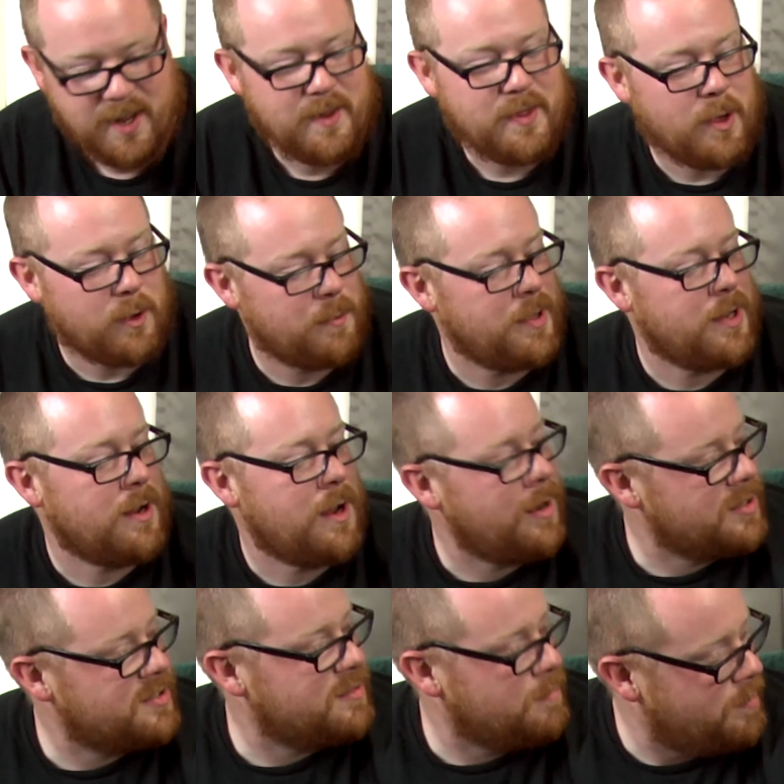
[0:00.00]
That would be an
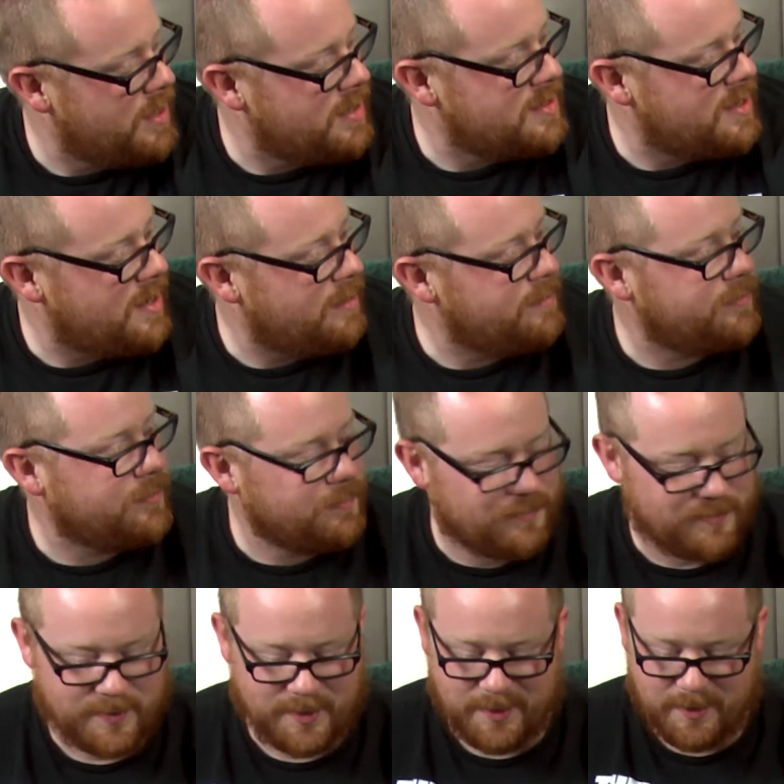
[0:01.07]
awesome pet to have. It
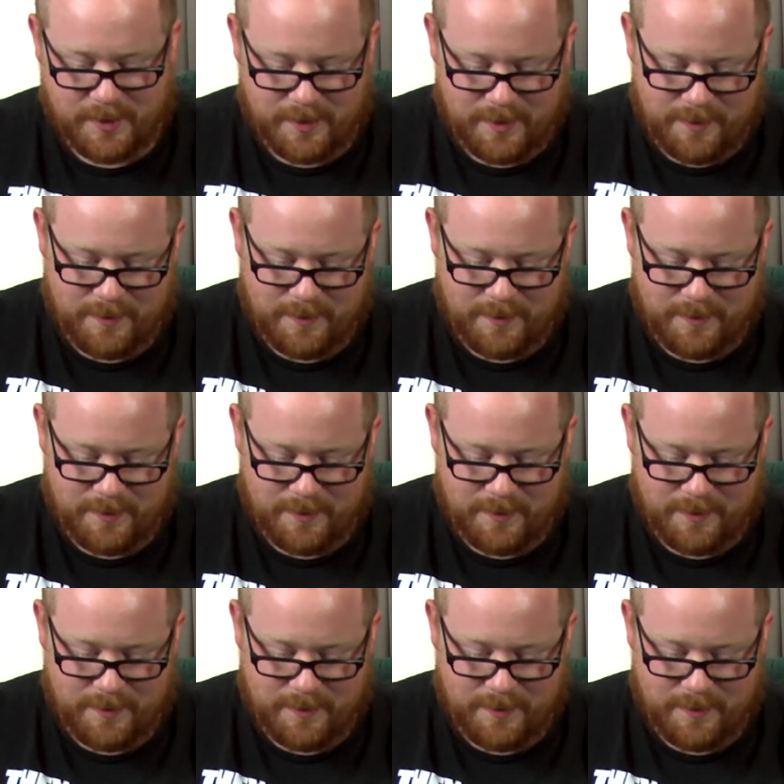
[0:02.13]
would.